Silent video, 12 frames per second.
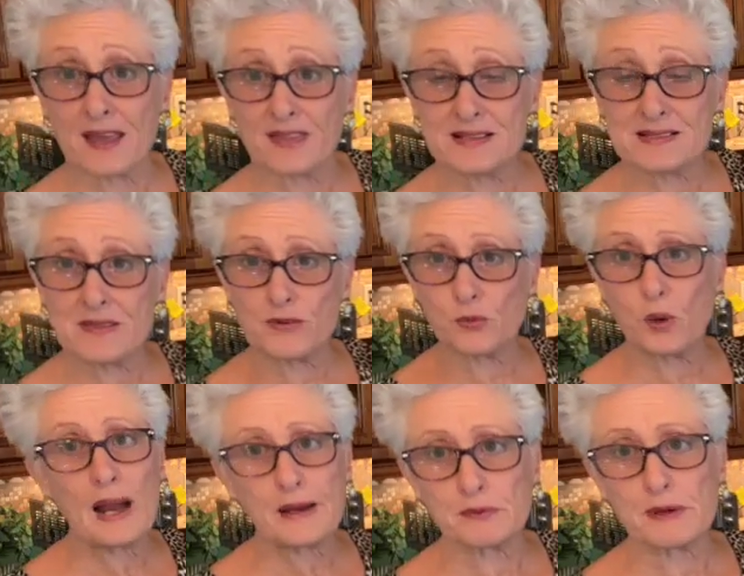These are the
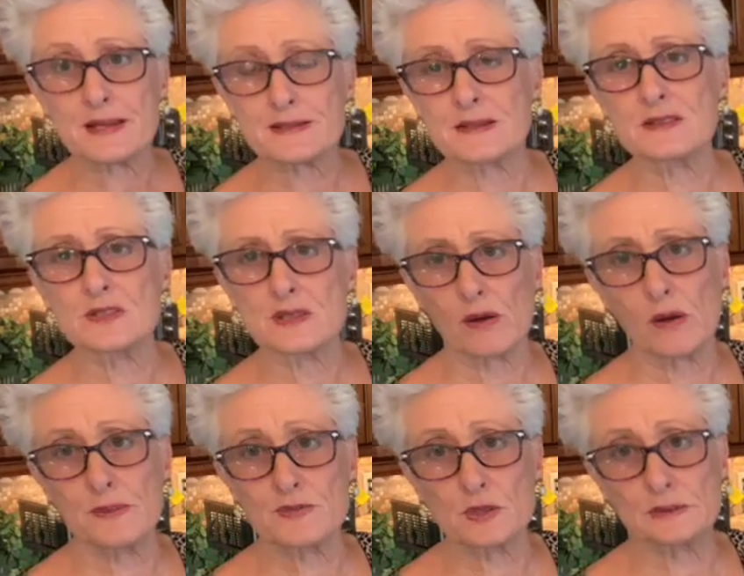white raisins. They call
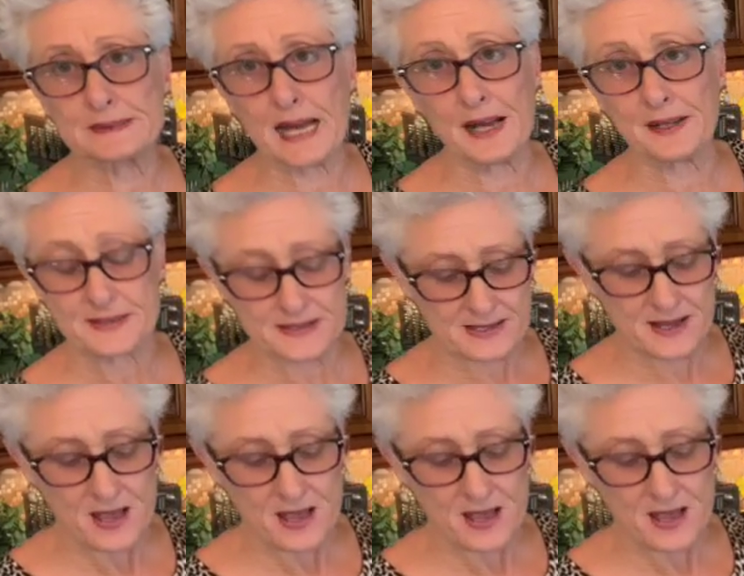them sultanas.